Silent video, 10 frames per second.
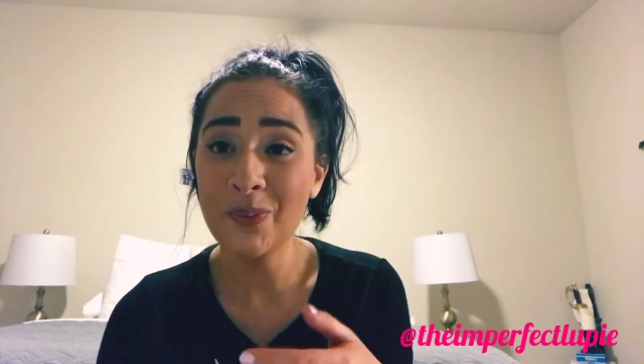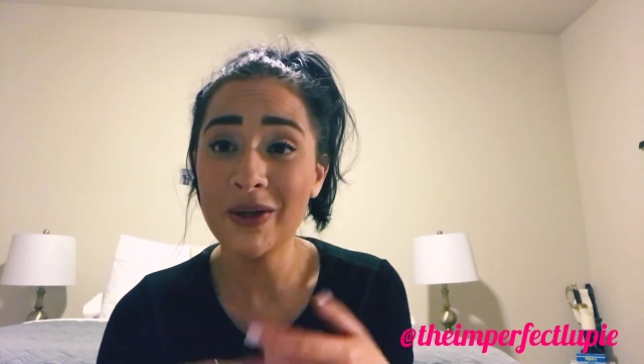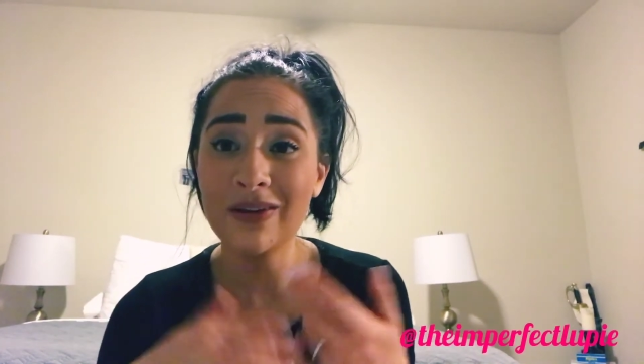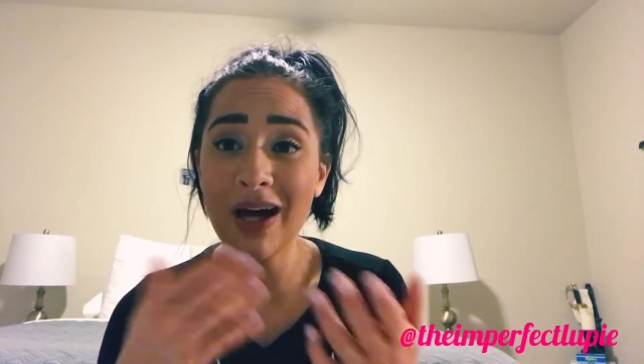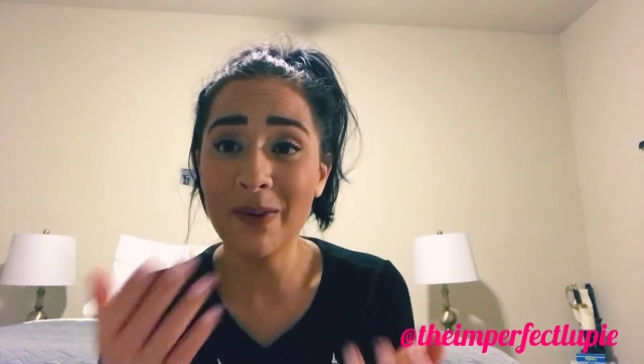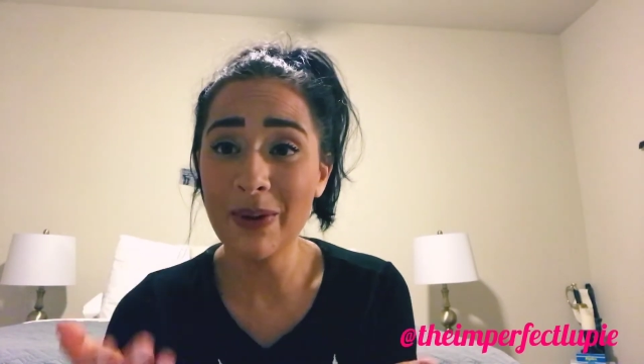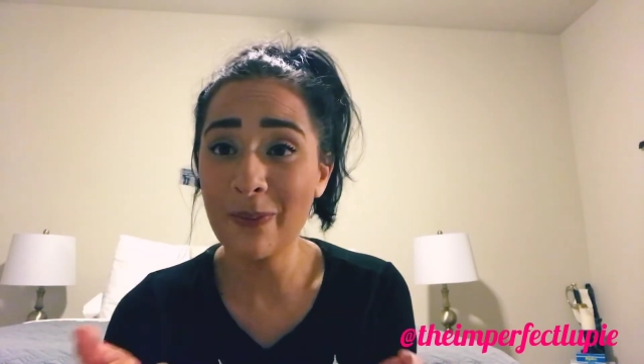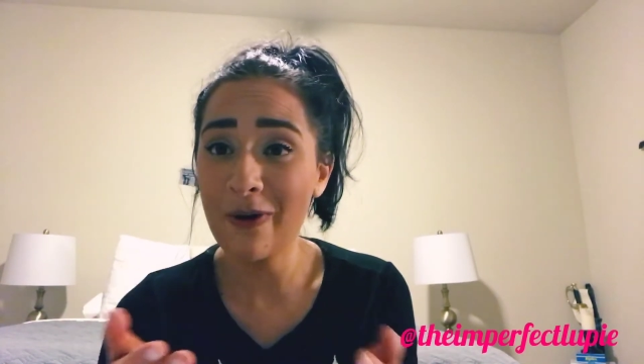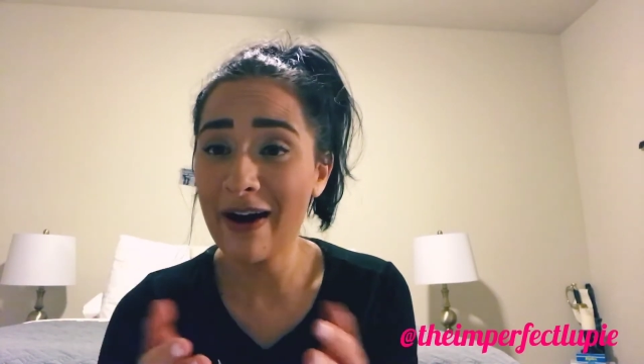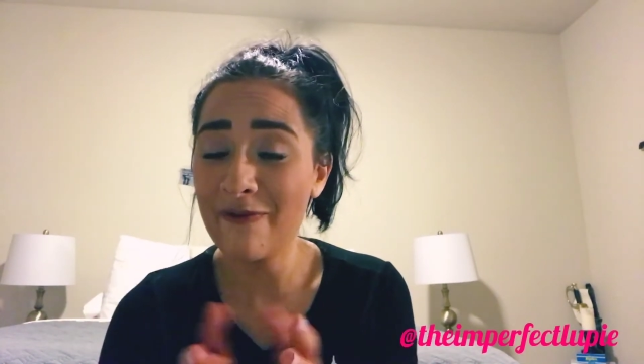But a lot of
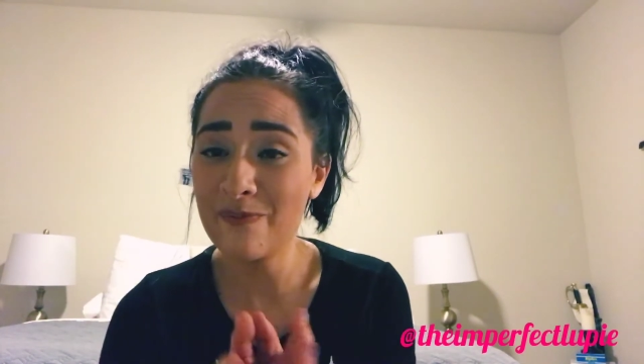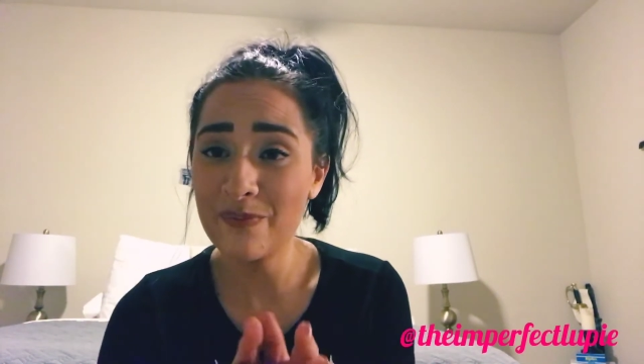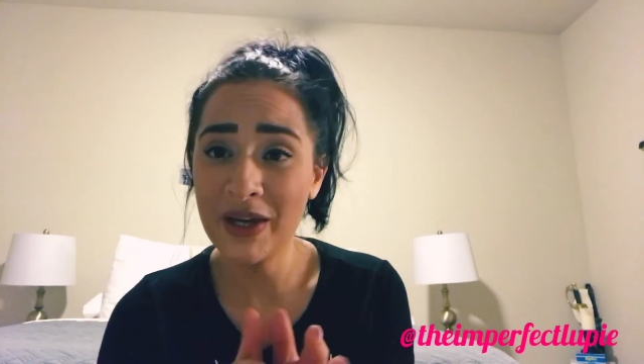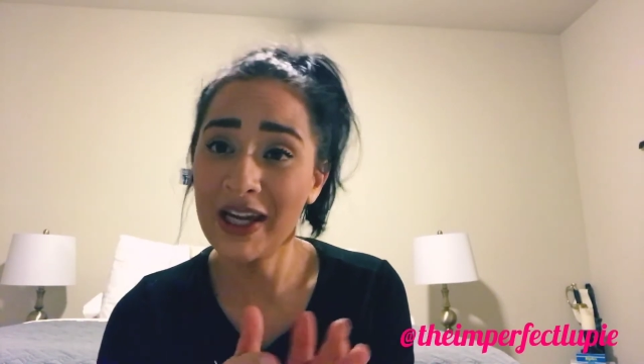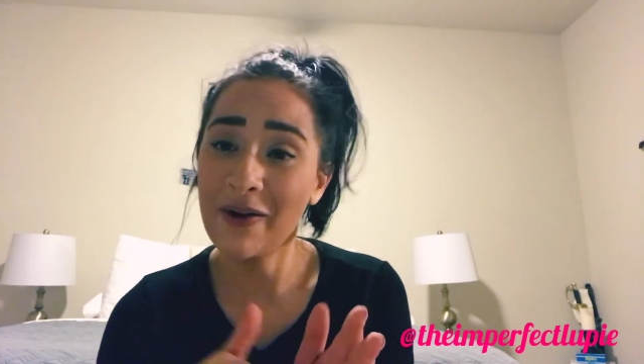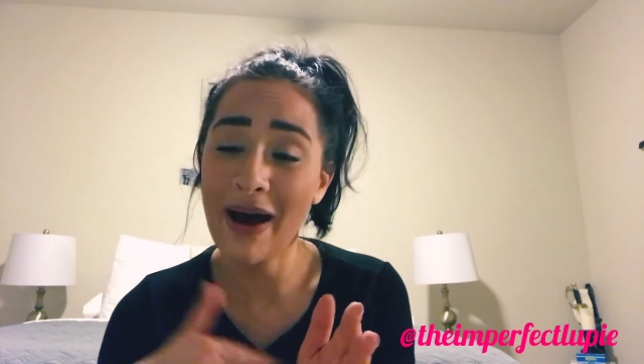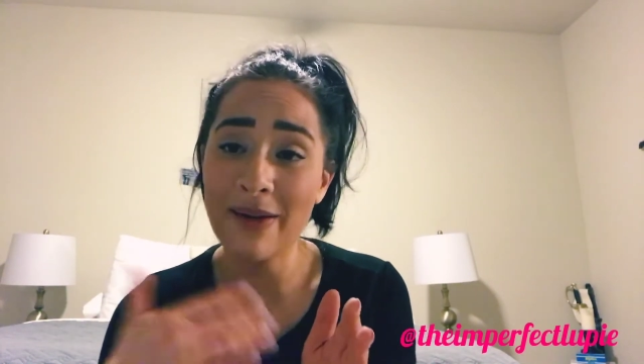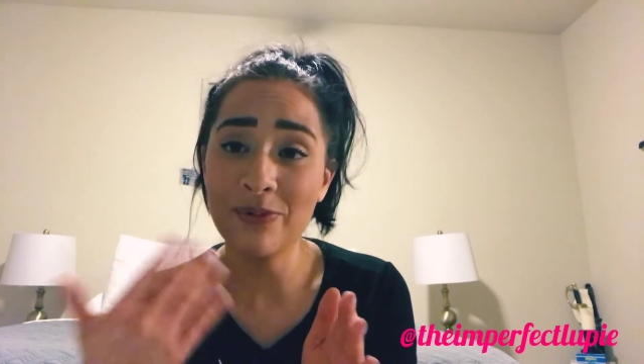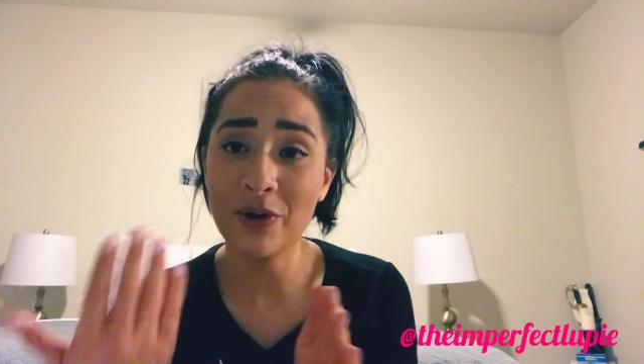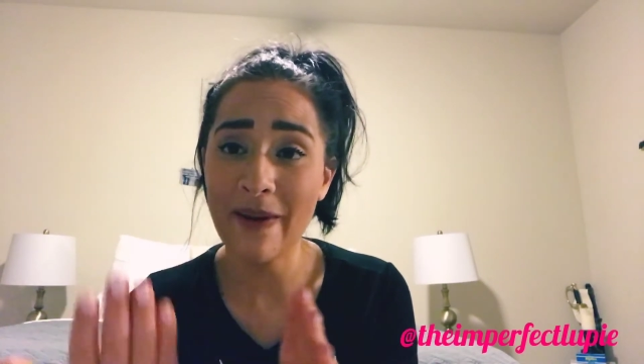people have,
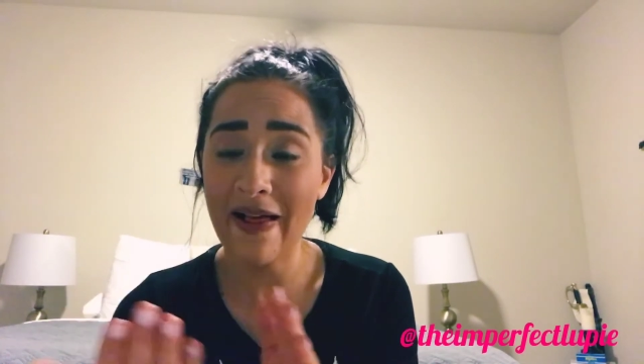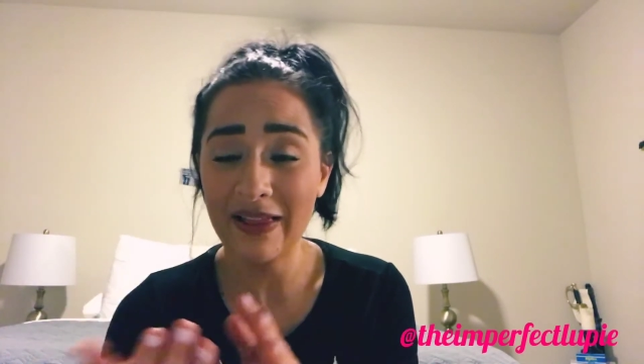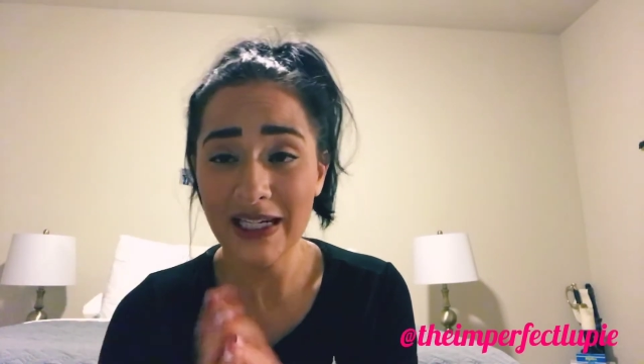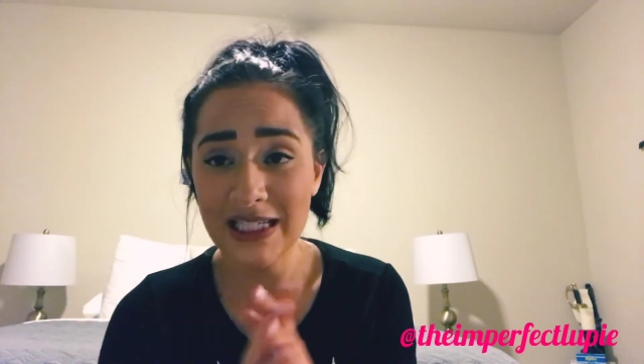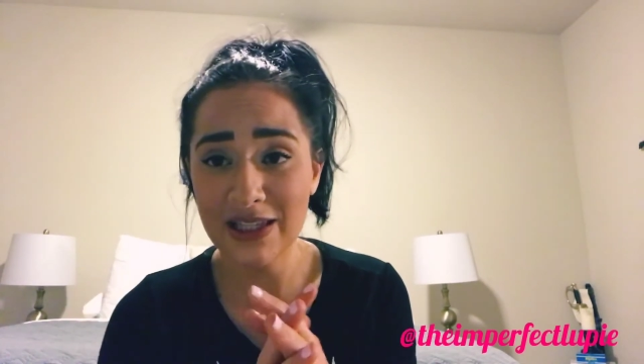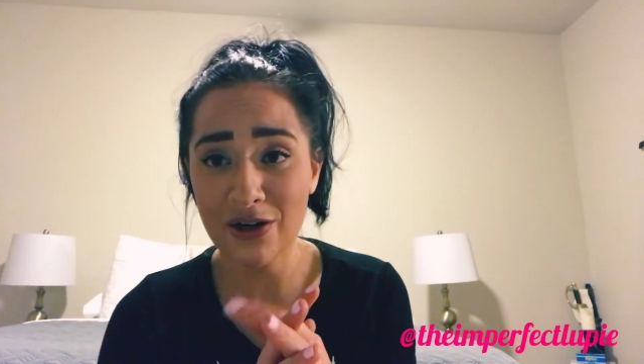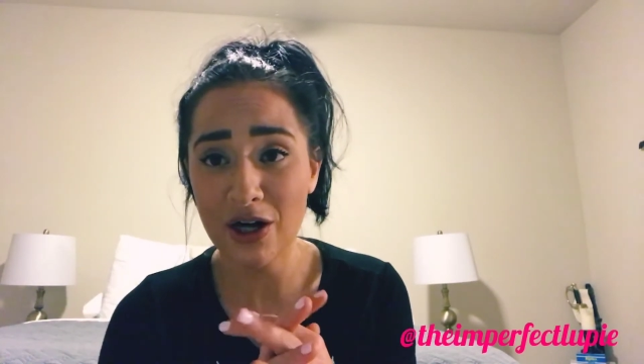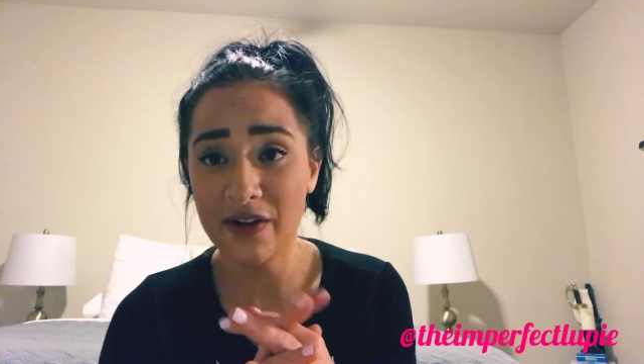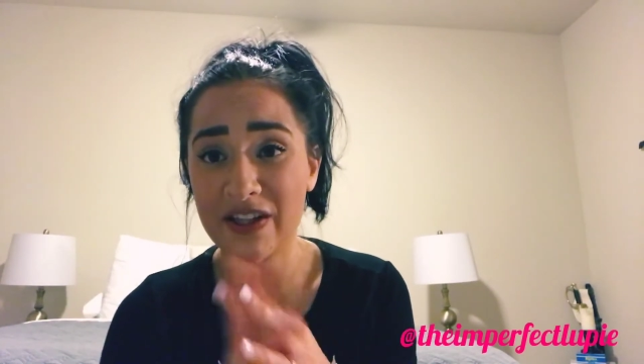abnormalities in their heart.